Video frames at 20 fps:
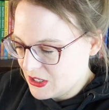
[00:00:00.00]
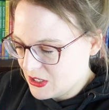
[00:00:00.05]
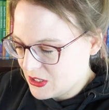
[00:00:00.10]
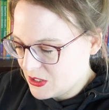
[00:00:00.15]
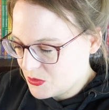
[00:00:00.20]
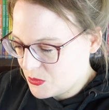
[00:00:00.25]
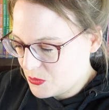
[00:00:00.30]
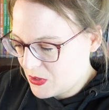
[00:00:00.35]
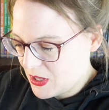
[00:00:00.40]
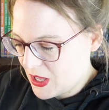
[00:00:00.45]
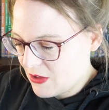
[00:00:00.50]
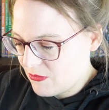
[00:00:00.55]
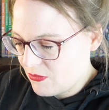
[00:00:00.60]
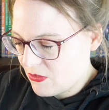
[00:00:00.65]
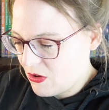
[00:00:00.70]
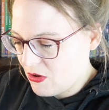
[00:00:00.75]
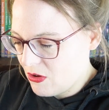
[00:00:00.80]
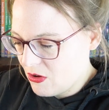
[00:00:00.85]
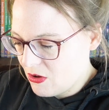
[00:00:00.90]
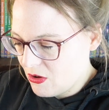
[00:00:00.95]
So we have
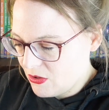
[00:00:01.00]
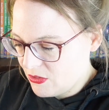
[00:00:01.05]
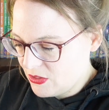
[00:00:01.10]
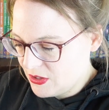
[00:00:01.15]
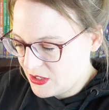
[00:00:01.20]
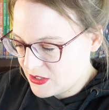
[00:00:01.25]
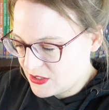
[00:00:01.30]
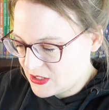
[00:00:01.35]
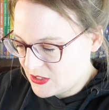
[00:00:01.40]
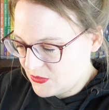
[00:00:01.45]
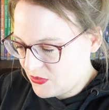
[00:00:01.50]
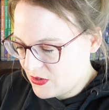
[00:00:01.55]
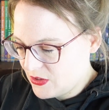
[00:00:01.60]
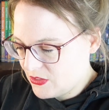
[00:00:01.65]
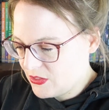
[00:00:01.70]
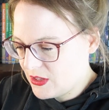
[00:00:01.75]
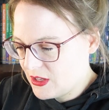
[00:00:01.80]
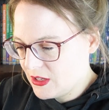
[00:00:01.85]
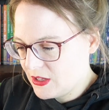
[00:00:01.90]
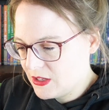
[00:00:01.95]
all these different
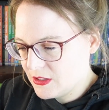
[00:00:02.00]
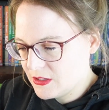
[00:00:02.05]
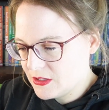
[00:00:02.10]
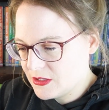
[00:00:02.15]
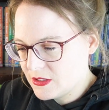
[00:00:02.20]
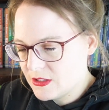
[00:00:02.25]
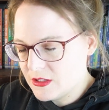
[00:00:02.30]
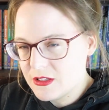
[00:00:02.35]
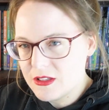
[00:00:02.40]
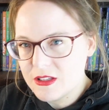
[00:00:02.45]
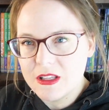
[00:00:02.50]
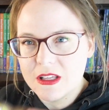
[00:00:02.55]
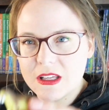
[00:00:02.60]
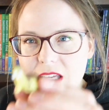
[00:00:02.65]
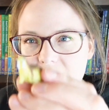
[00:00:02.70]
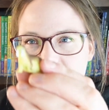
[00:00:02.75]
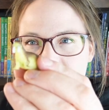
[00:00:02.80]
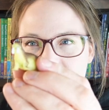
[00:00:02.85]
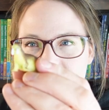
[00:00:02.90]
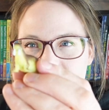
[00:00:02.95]
things
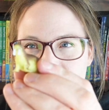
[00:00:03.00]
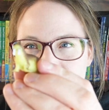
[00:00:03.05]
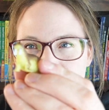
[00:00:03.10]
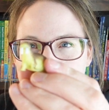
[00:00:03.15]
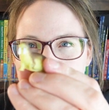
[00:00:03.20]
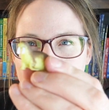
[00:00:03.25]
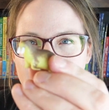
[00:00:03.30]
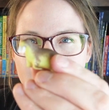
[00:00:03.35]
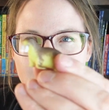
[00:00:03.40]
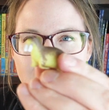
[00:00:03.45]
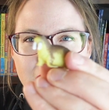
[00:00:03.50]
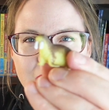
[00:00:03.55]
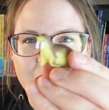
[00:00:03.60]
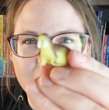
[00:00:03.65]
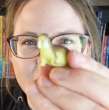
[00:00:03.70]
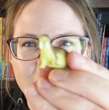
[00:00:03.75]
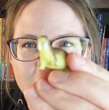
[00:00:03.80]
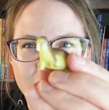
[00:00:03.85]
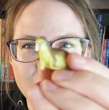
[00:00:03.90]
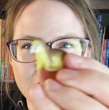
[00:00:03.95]

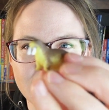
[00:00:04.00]
inside.